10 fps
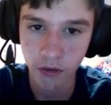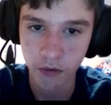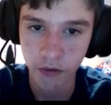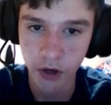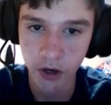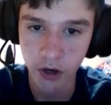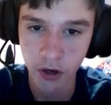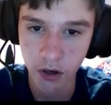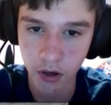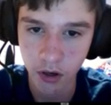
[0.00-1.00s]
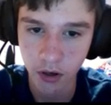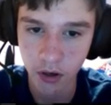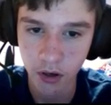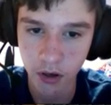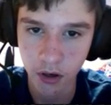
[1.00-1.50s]
Frick.
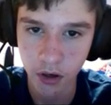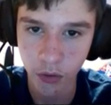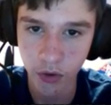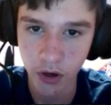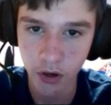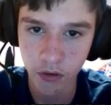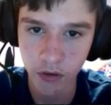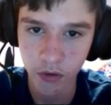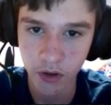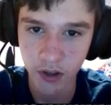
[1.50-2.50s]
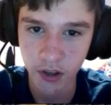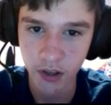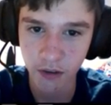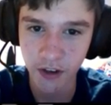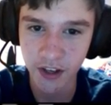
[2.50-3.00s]
Oh, we gotta go this
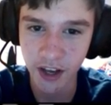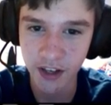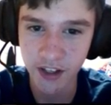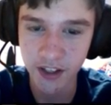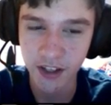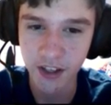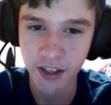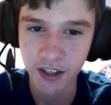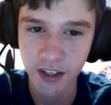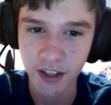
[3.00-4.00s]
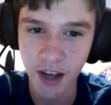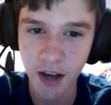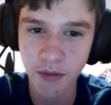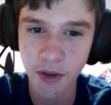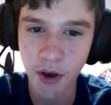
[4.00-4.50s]
way. Can I just...
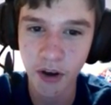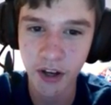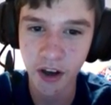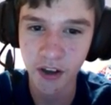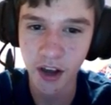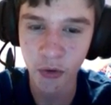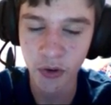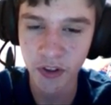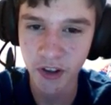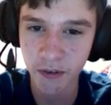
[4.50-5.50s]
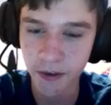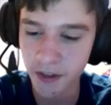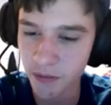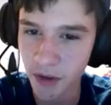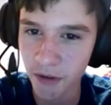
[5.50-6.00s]
I'm, no, I got. I want to say it
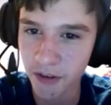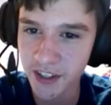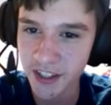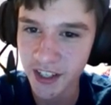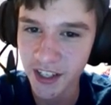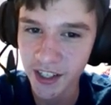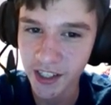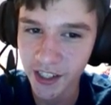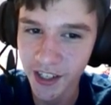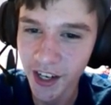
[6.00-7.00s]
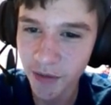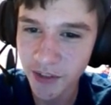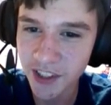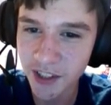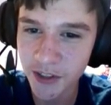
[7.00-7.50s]
first, but I want to. I'm
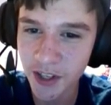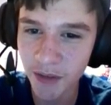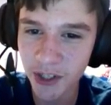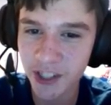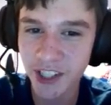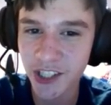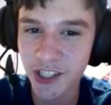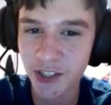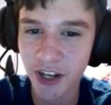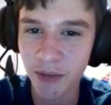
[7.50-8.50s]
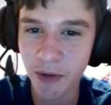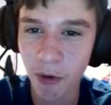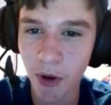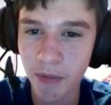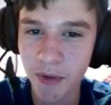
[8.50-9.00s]
just so tempted to just straight up go
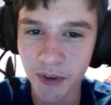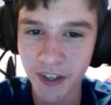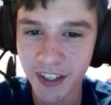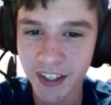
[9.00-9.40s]
up to it.